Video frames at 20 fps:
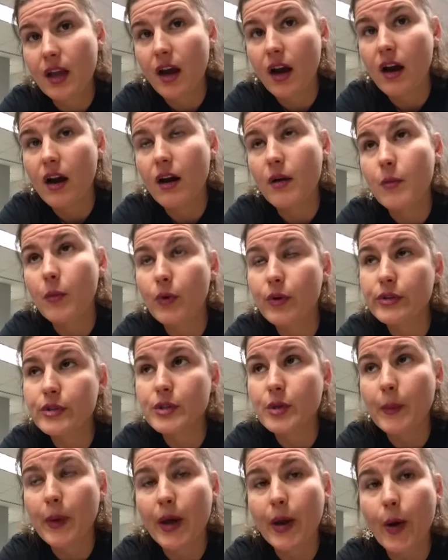Are more
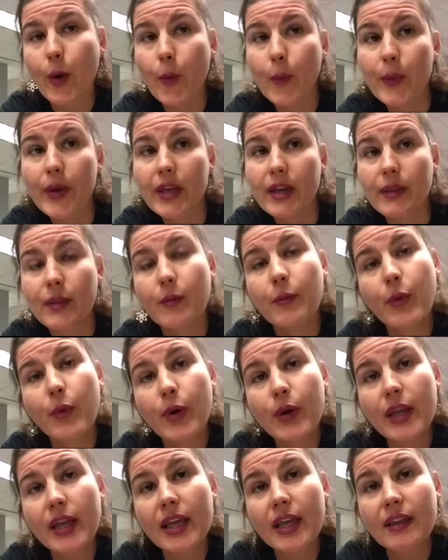stomata open in the
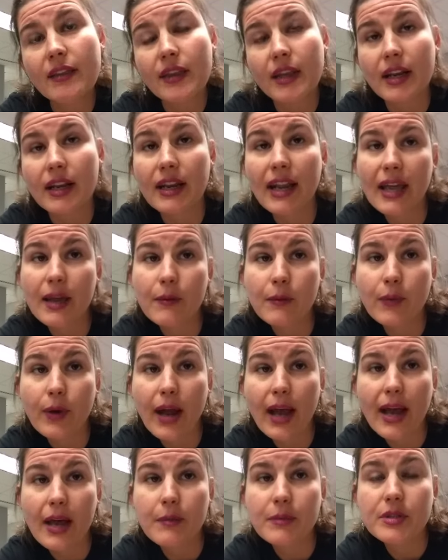morning than at night
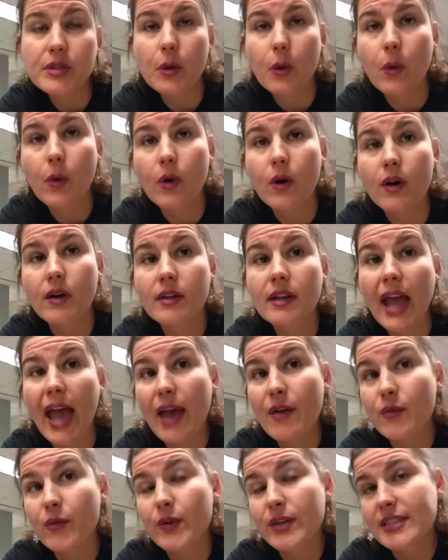perhaps, or
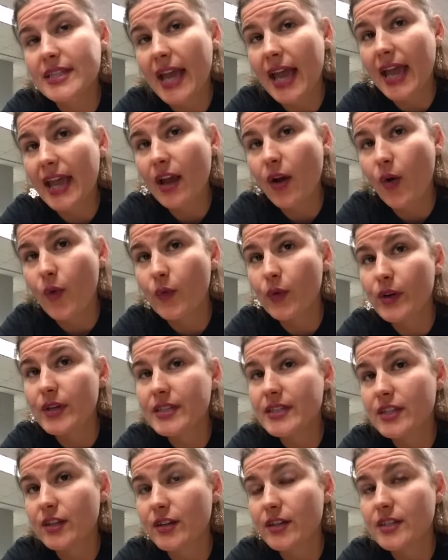every day over a
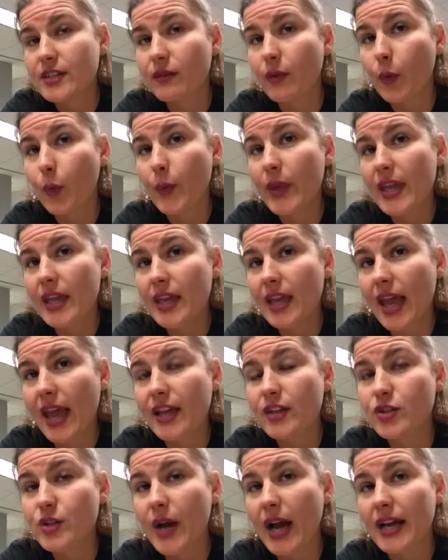series of a week,
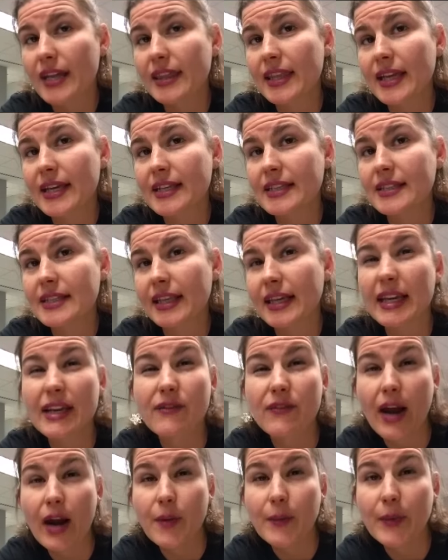and track things like
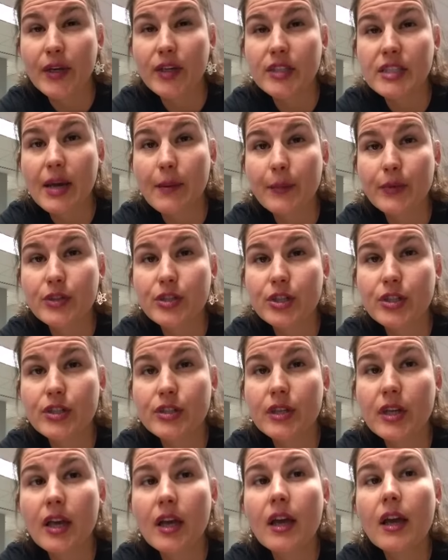environmental
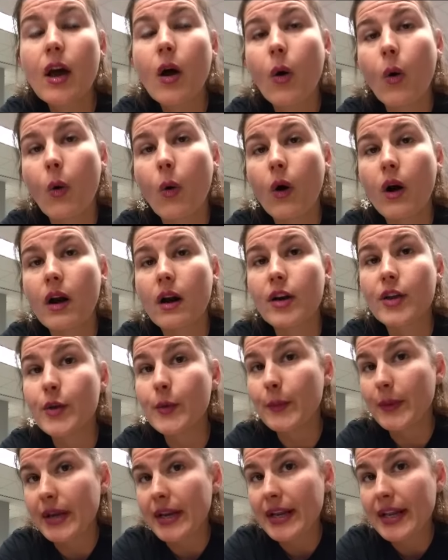temperatures or
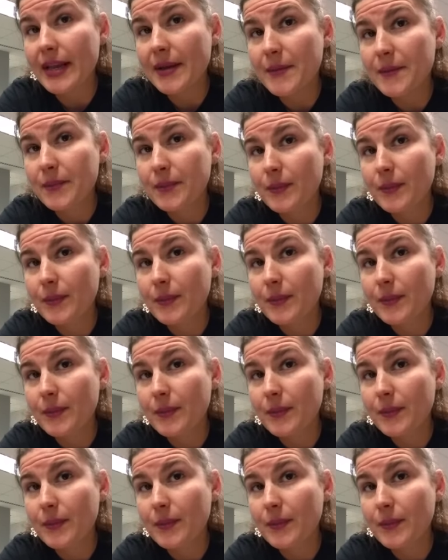humidity.